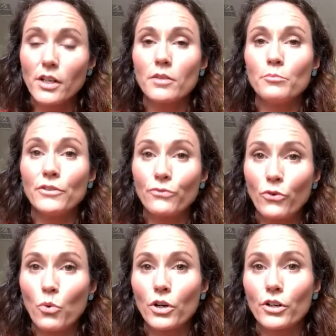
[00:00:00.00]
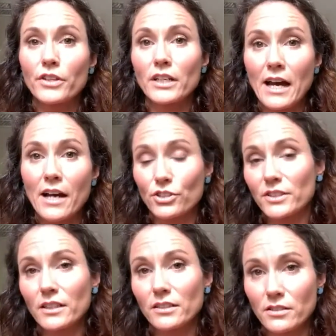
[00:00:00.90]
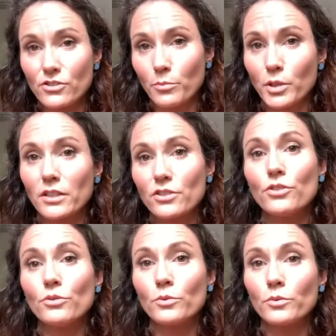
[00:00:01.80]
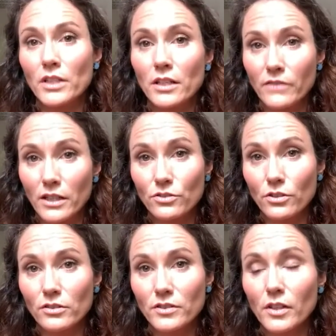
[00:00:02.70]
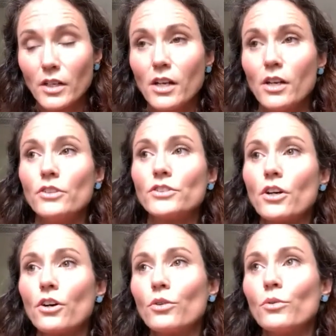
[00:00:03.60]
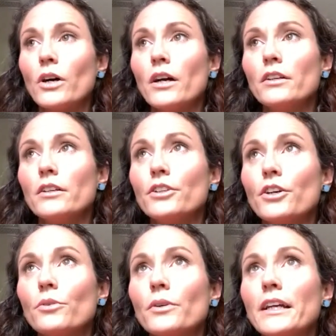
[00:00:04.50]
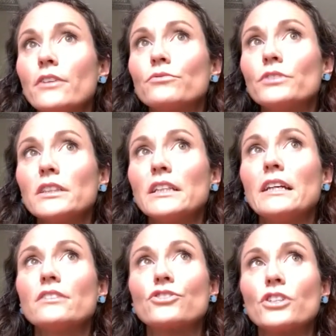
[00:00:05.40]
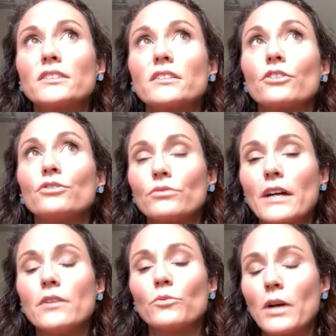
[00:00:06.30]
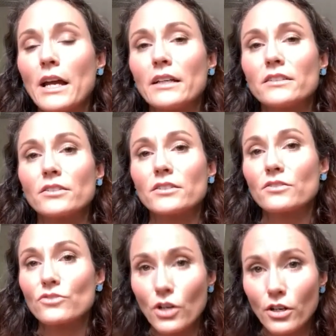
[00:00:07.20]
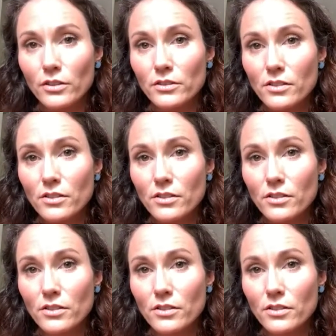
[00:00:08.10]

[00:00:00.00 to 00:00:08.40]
before the cash is then distributed to the investors. So, it really is just a great way to start,